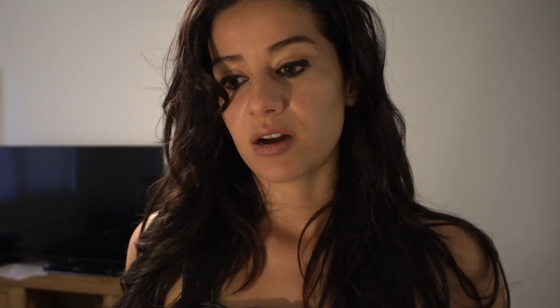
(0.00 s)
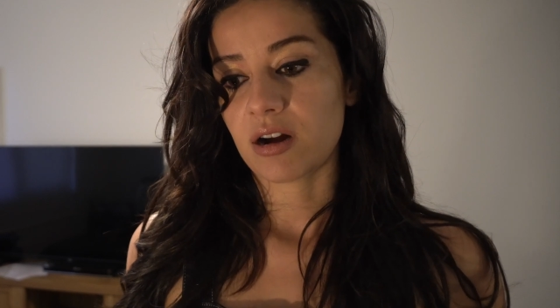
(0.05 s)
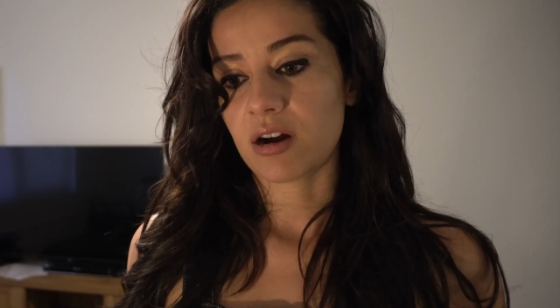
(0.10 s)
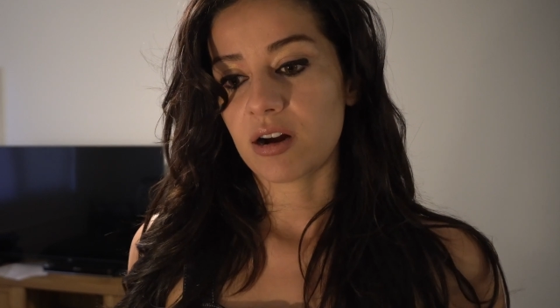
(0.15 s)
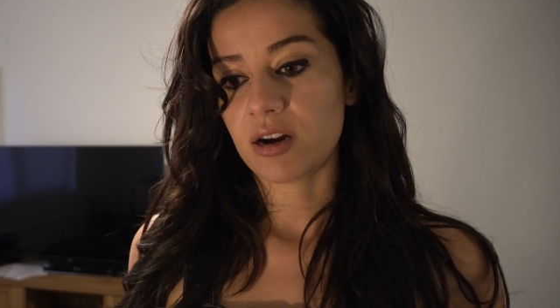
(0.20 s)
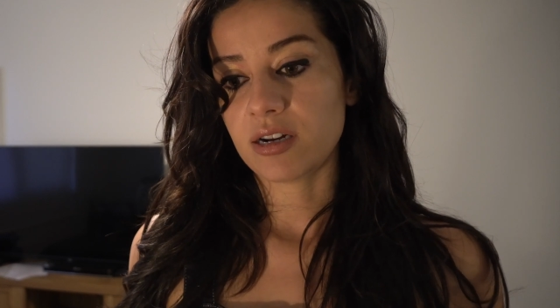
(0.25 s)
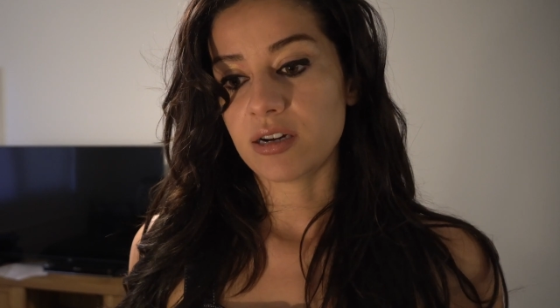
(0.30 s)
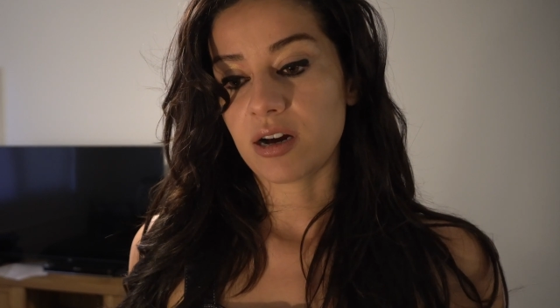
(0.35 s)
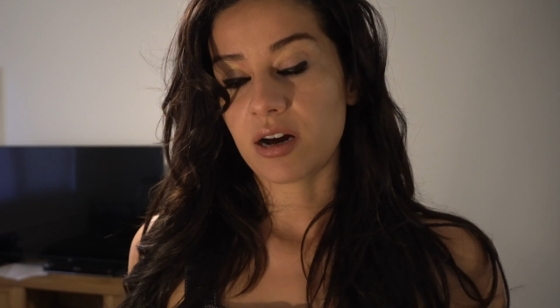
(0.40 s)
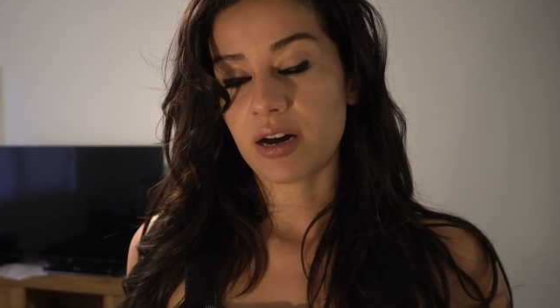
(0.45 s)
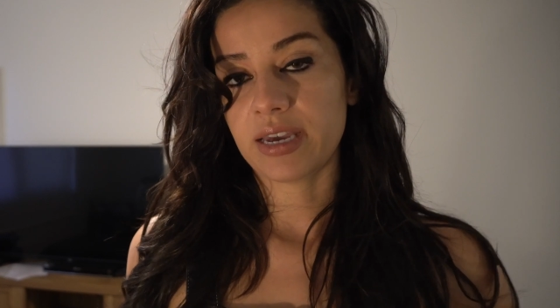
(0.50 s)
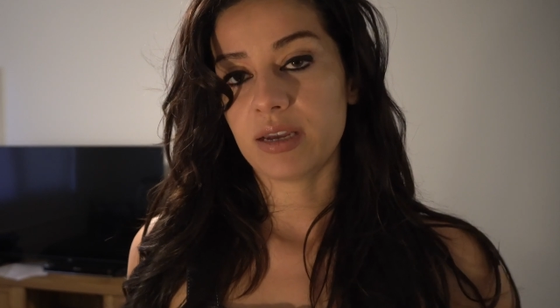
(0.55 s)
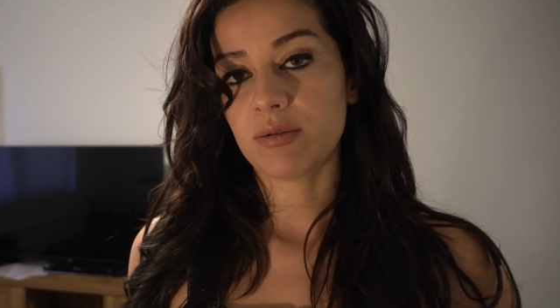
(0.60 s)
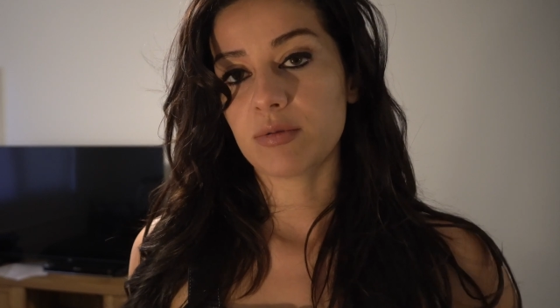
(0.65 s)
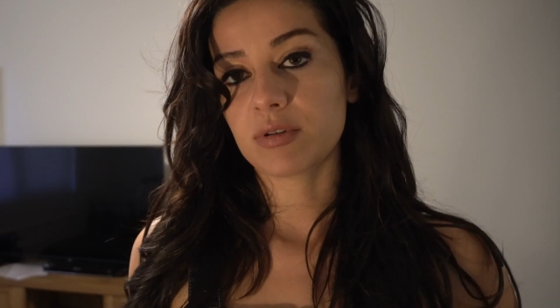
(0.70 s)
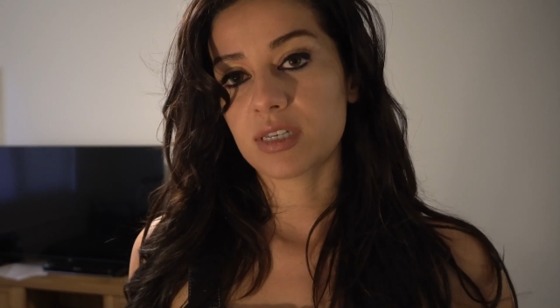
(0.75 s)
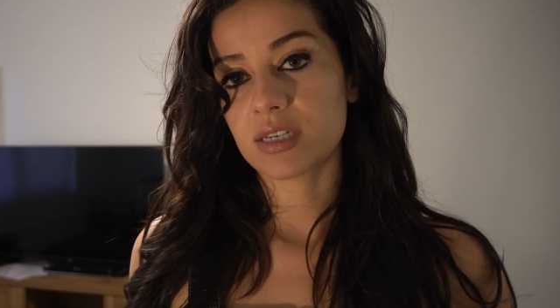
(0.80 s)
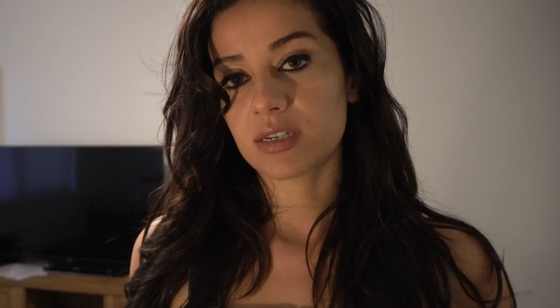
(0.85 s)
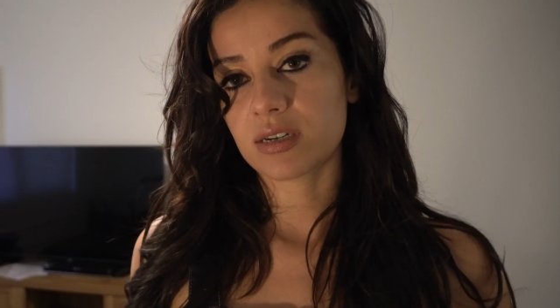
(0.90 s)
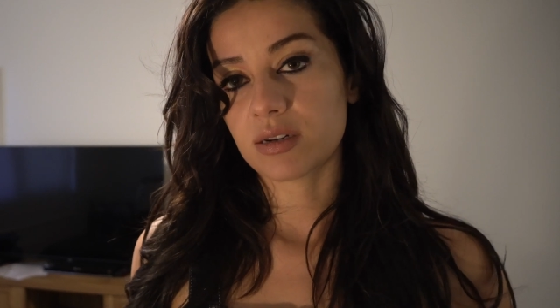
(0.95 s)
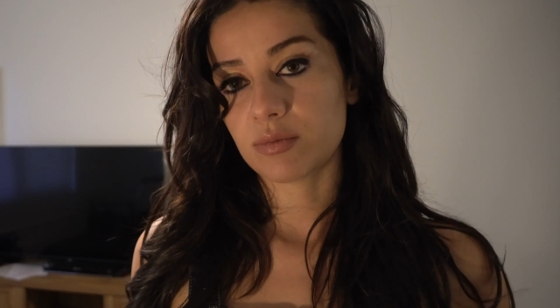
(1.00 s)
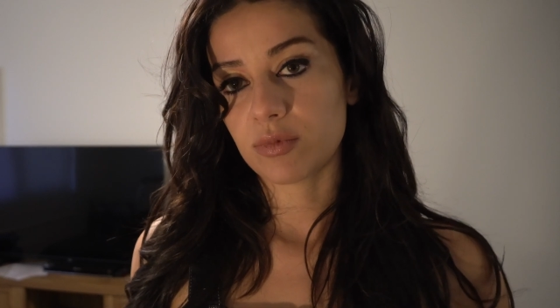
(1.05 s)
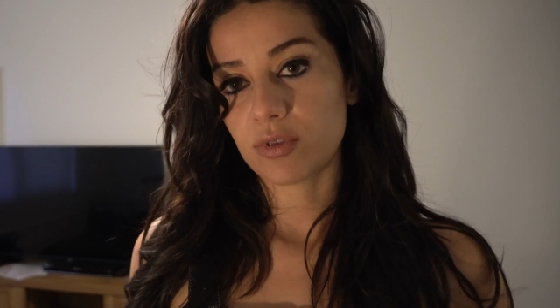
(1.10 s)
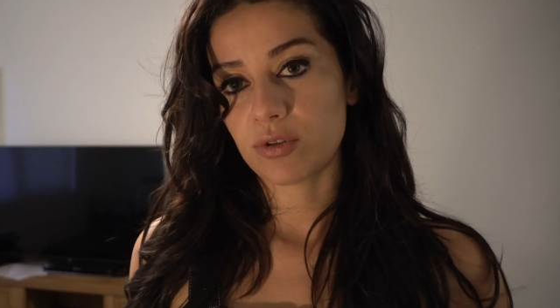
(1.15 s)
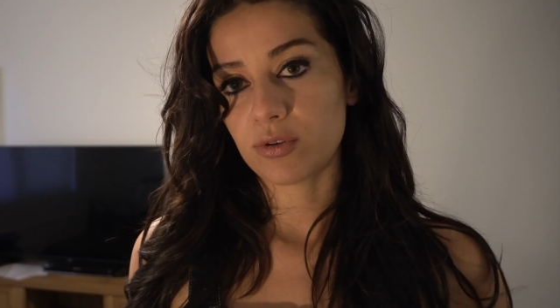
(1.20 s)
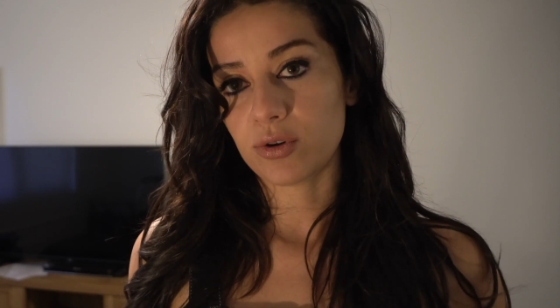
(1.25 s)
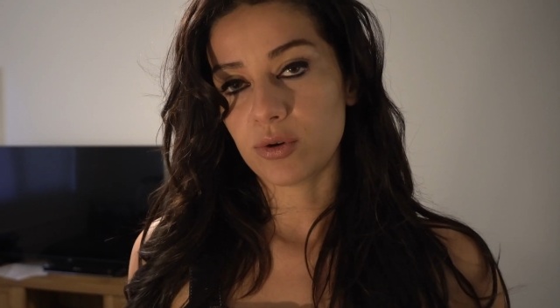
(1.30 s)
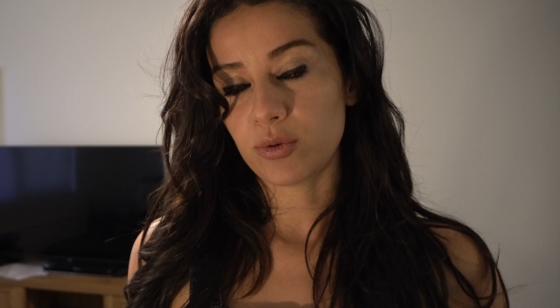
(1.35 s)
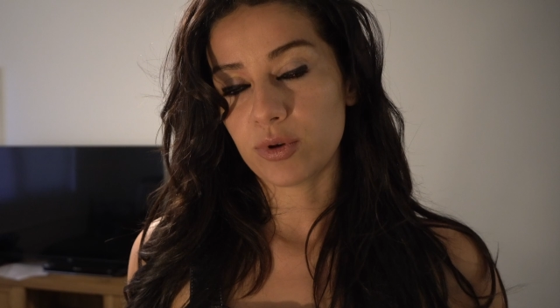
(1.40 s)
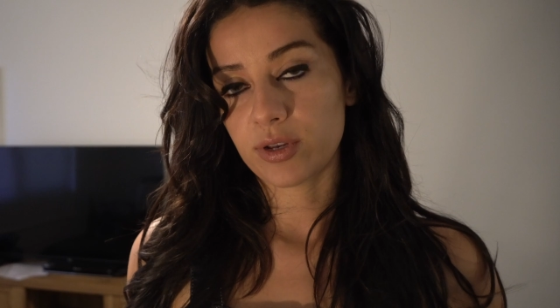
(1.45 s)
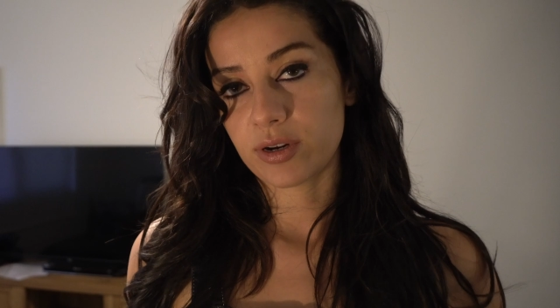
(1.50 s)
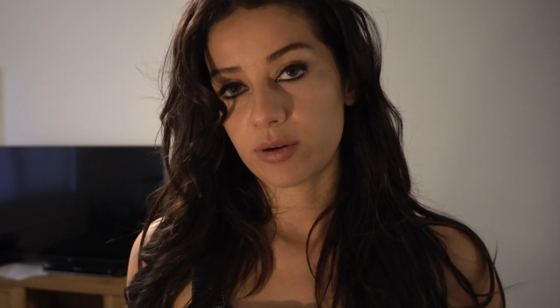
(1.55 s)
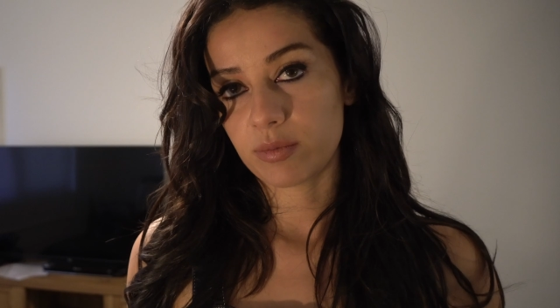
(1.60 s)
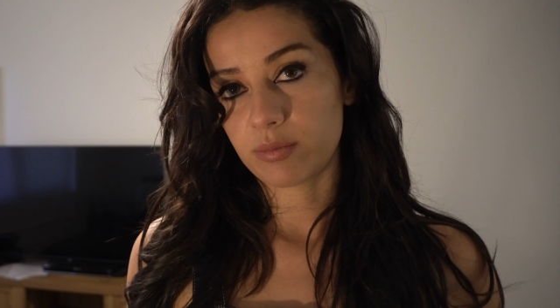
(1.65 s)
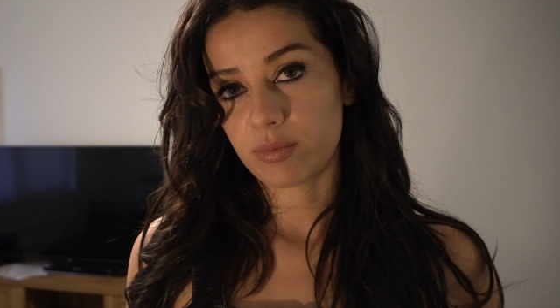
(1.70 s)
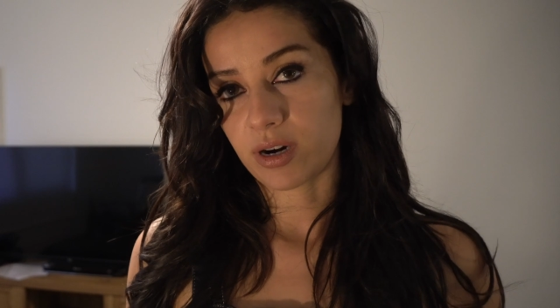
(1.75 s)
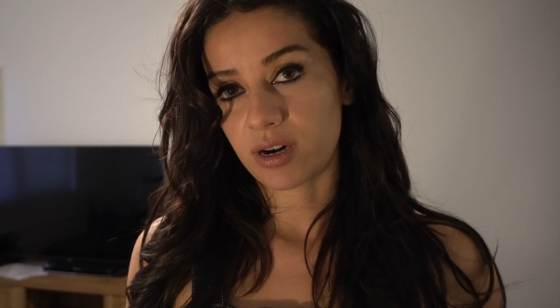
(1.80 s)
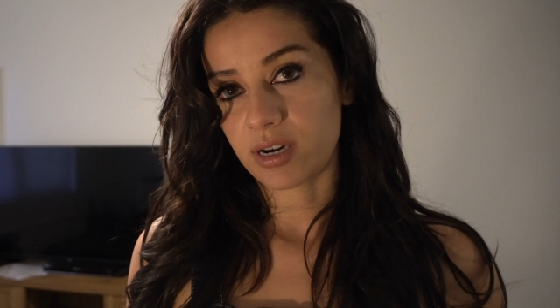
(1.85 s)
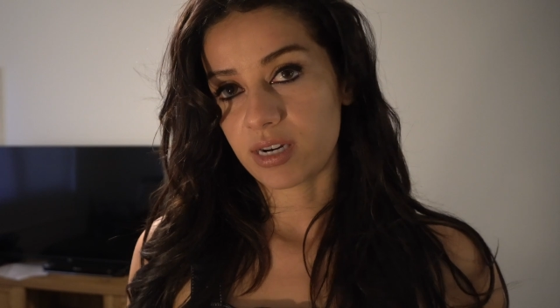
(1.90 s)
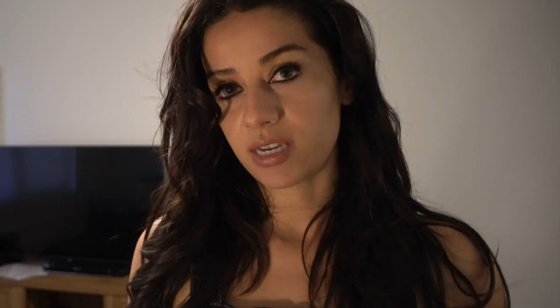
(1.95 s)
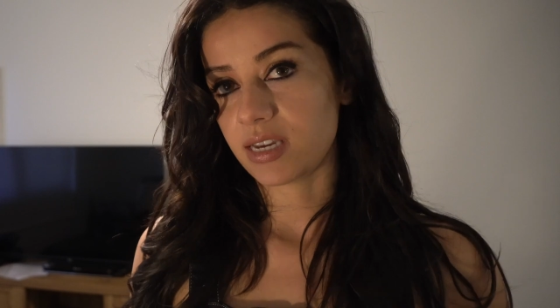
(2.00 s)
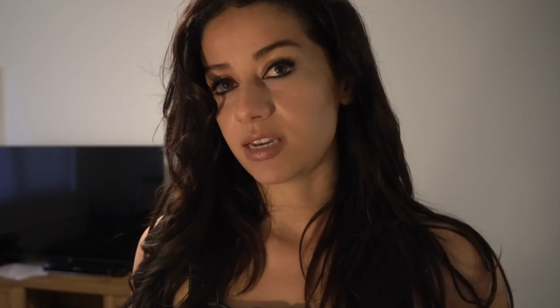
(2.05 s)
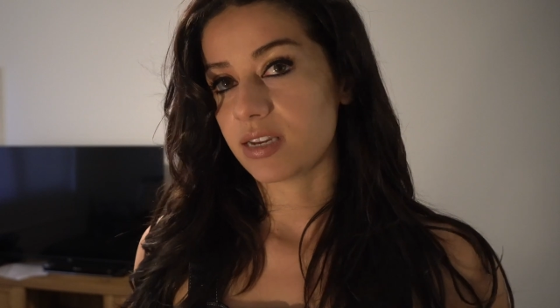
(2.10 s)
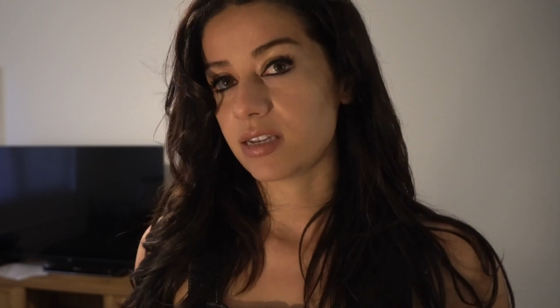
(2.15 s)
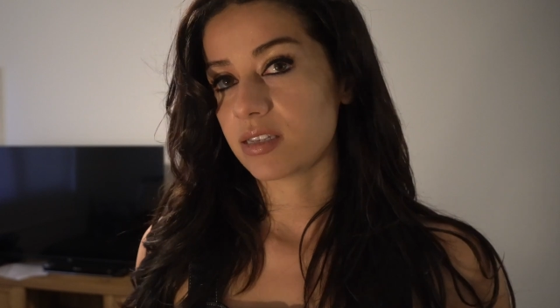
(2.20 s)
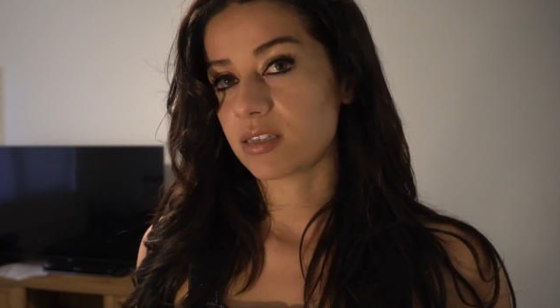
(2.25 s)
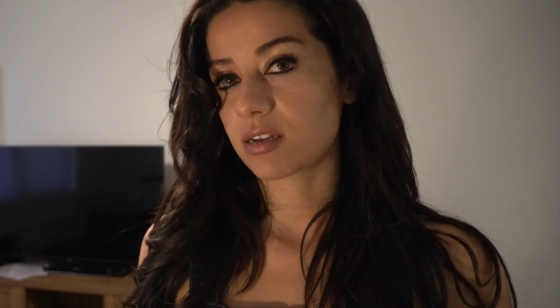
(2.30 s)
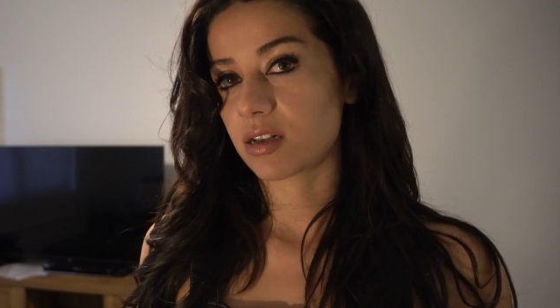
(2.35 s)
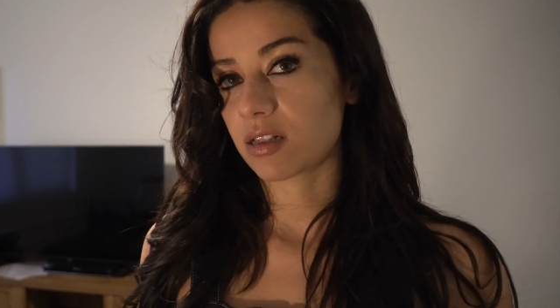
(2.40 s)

are not able to come through when your body is